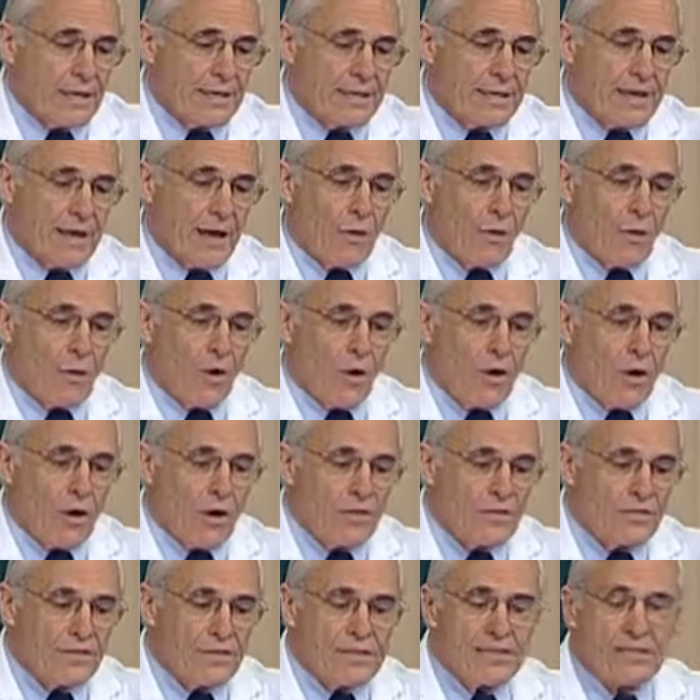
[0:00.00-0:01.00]
Now,
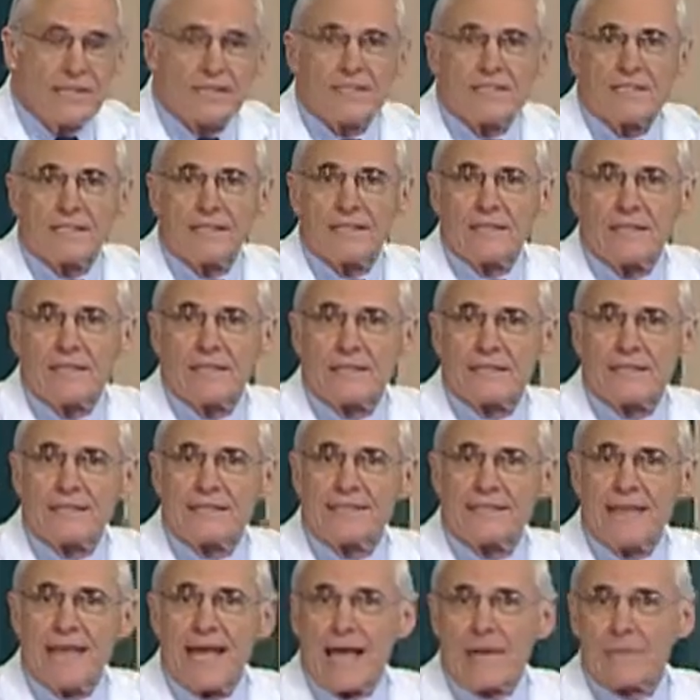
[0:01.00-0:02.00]
all these
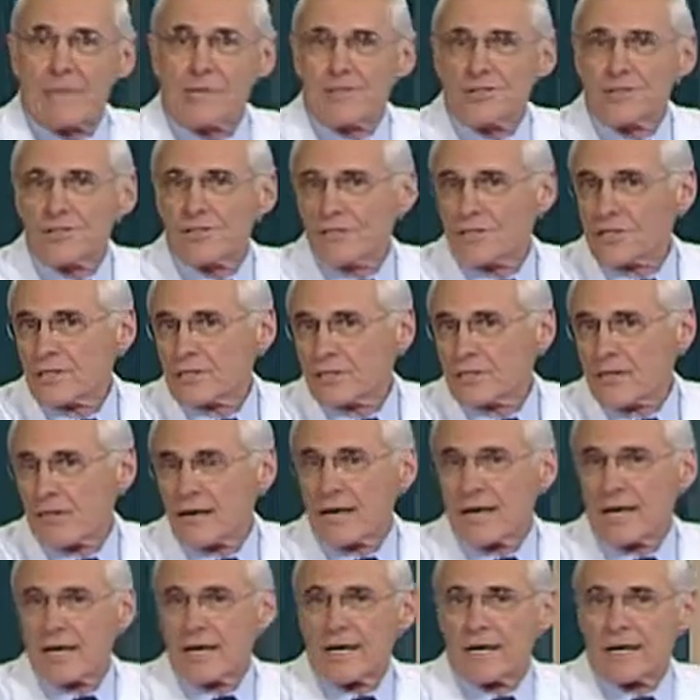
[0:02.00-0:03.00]
damage
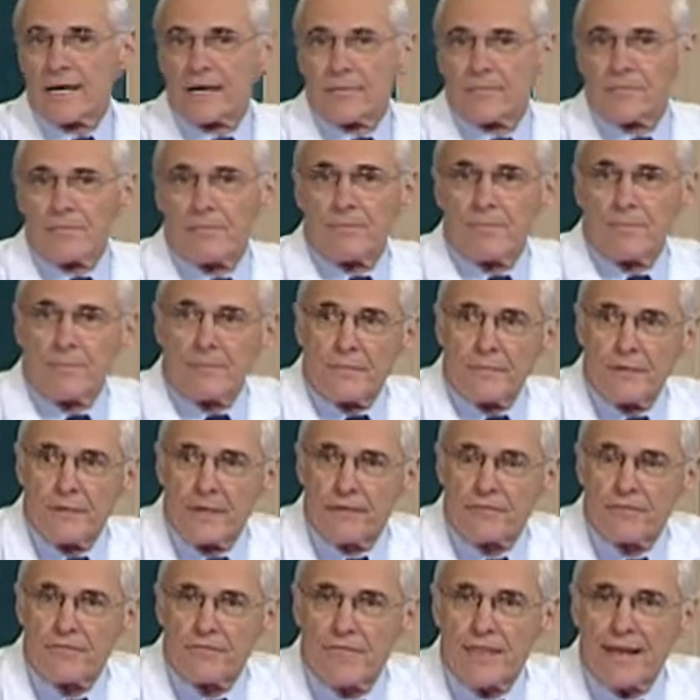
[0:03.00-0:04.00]

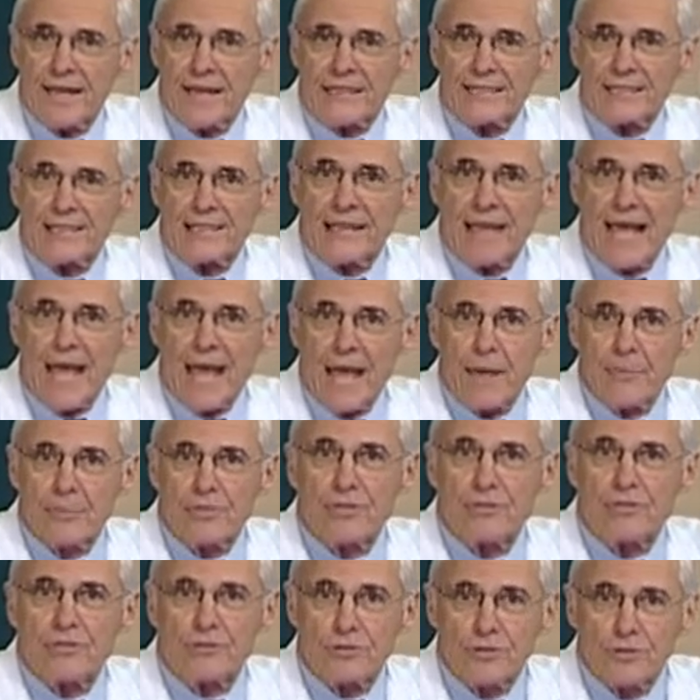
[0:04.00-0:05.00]
effects that
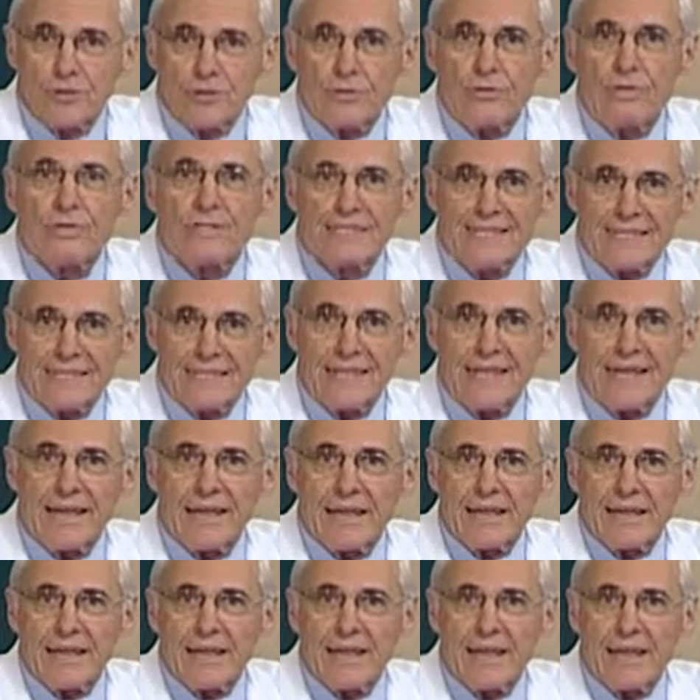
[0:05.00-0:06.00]
happen to the
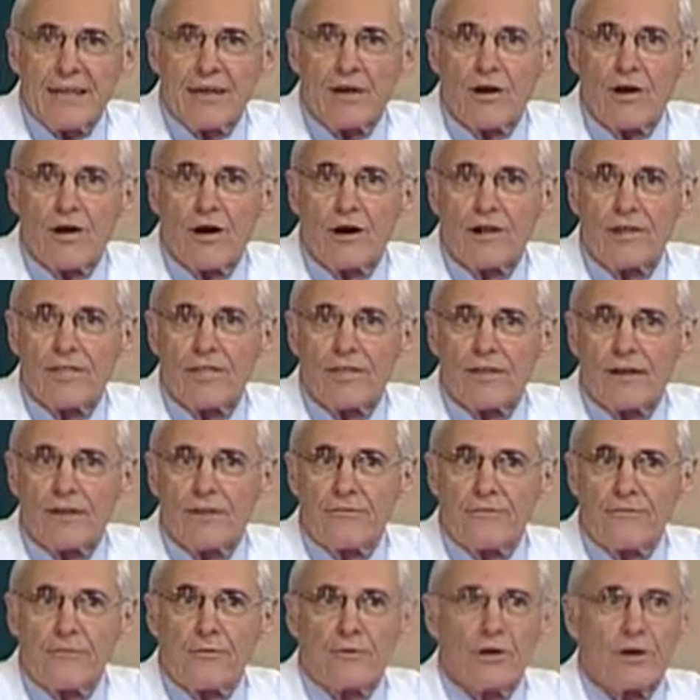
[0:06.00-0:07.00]
DNA are
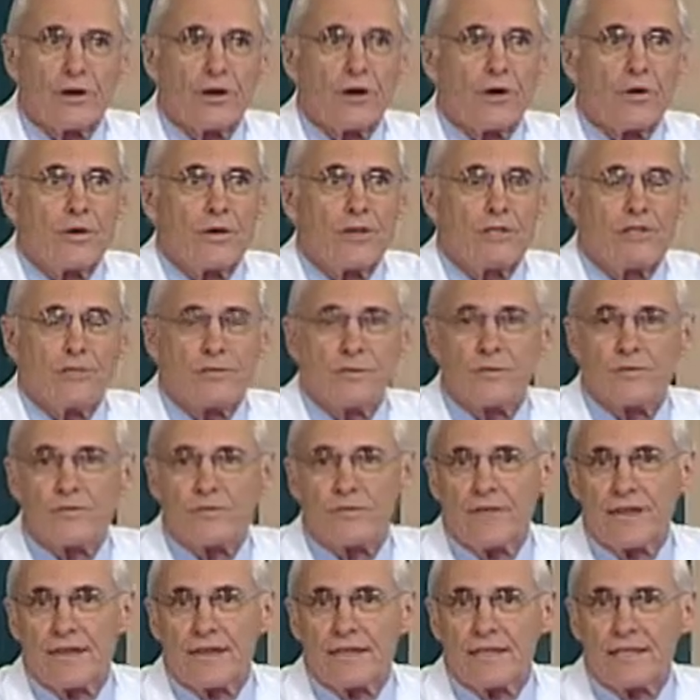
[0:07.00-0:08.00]
therefore going to
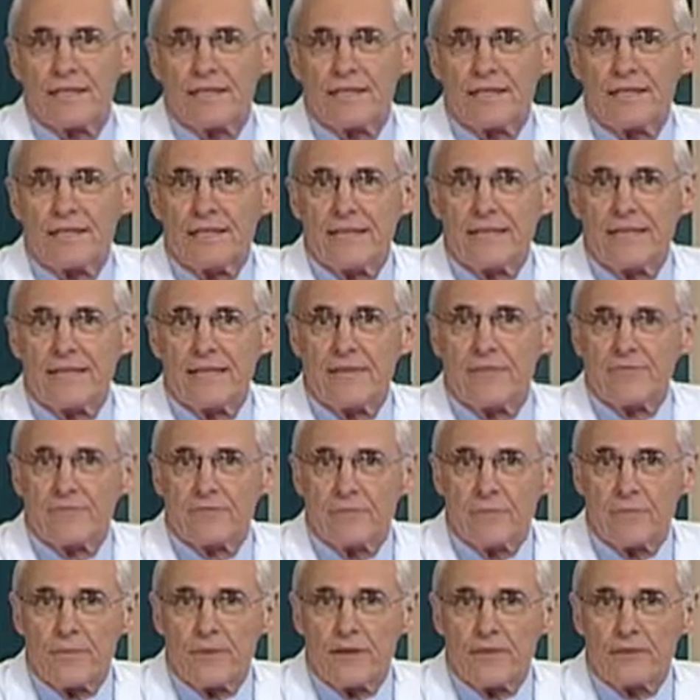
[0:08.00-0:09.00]
affect the
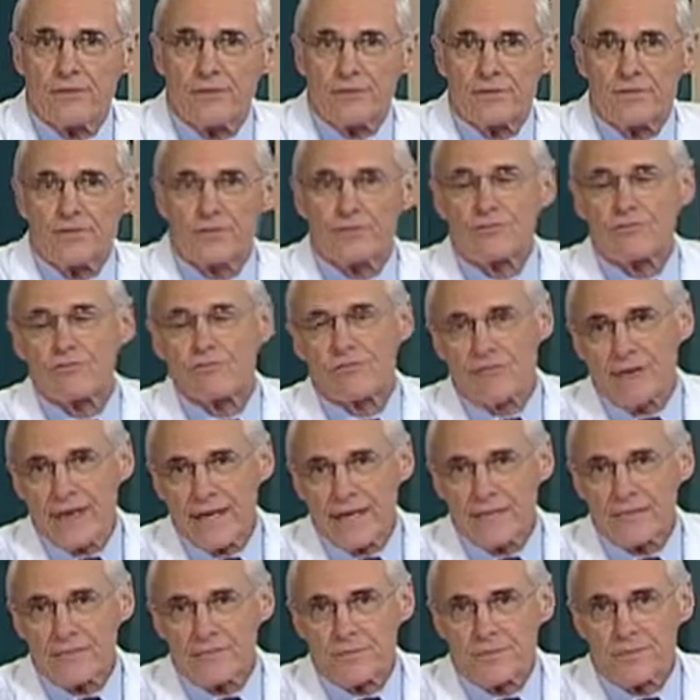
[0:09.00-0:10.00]
information that's
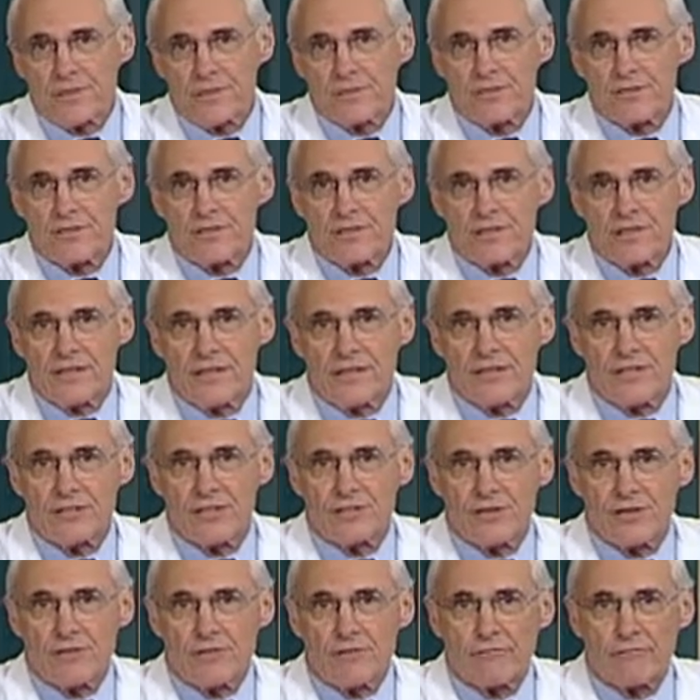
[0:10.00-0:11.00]
transmitted to the next
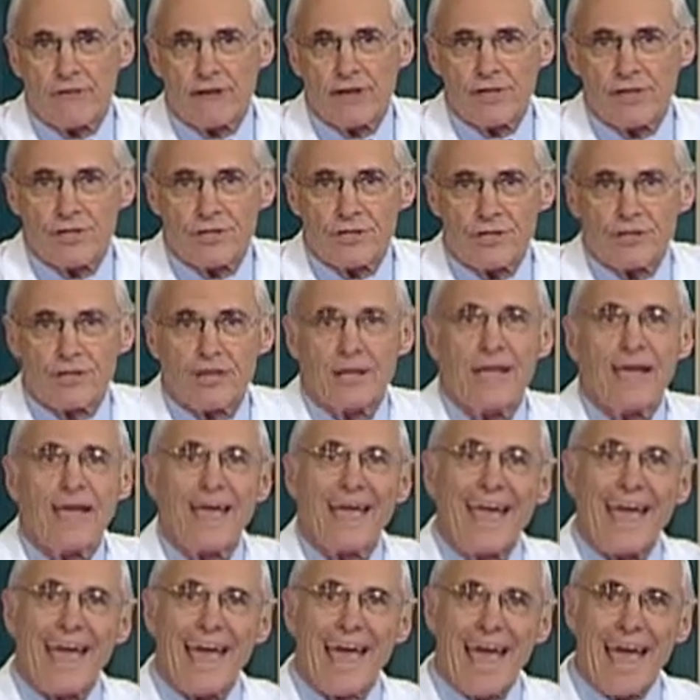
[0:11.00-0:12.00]
generation
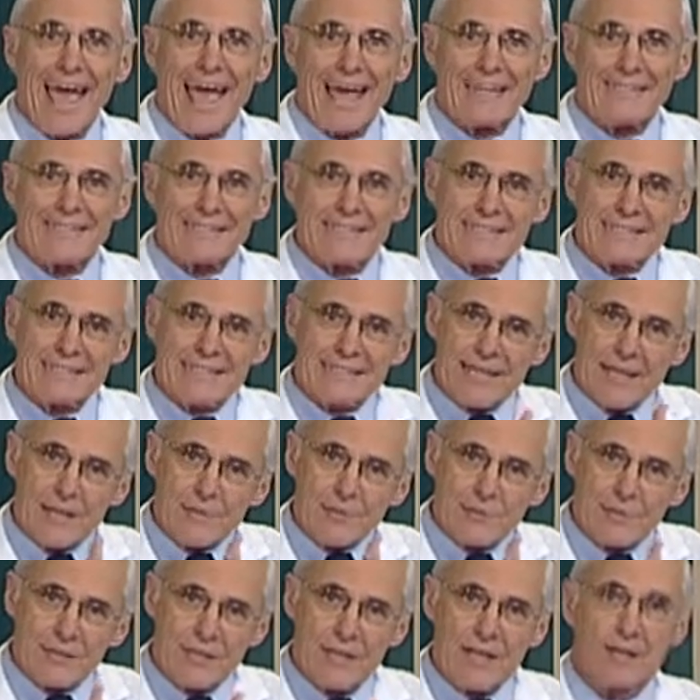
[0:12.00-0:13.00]
as the
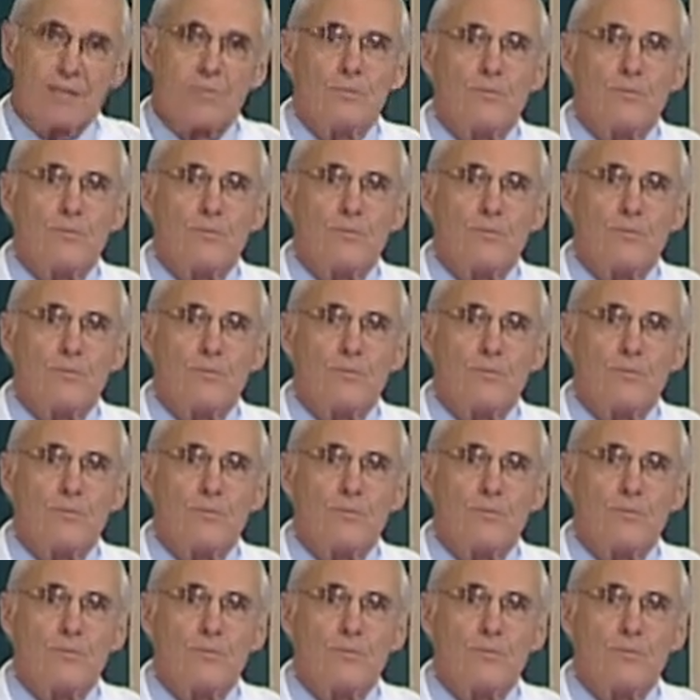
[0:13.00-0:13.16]
stem cell